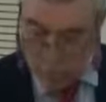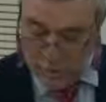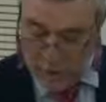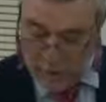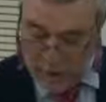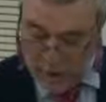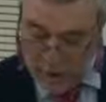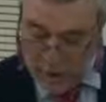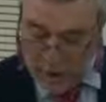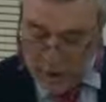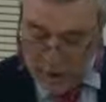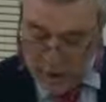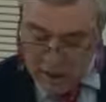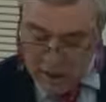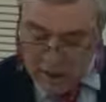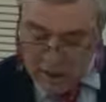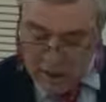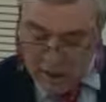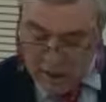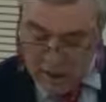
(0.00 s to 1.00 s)
We
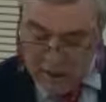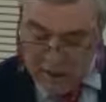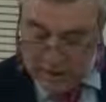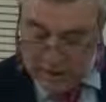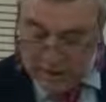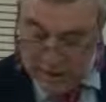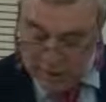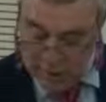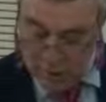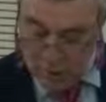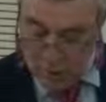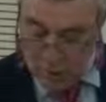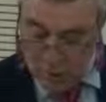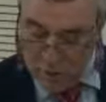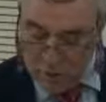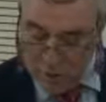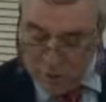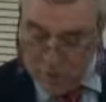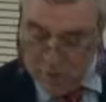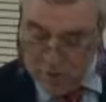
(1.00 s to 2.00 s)
now
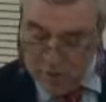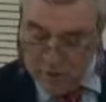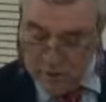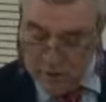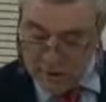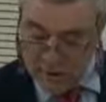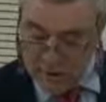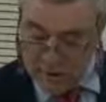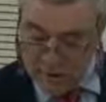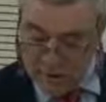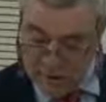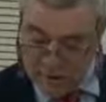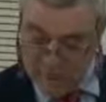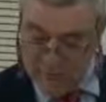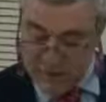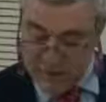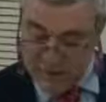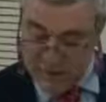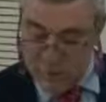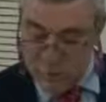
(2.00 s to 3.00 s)

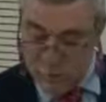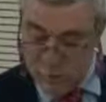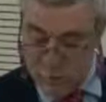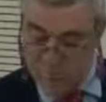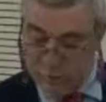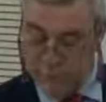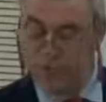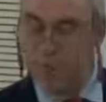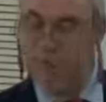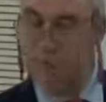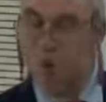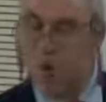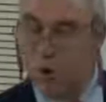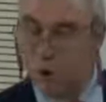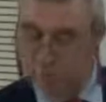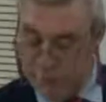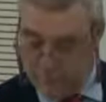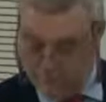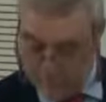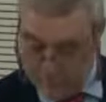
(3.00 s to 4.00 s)
have a youth
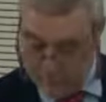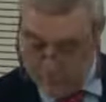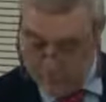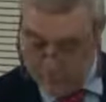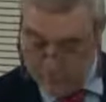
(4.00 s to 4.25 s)
forum,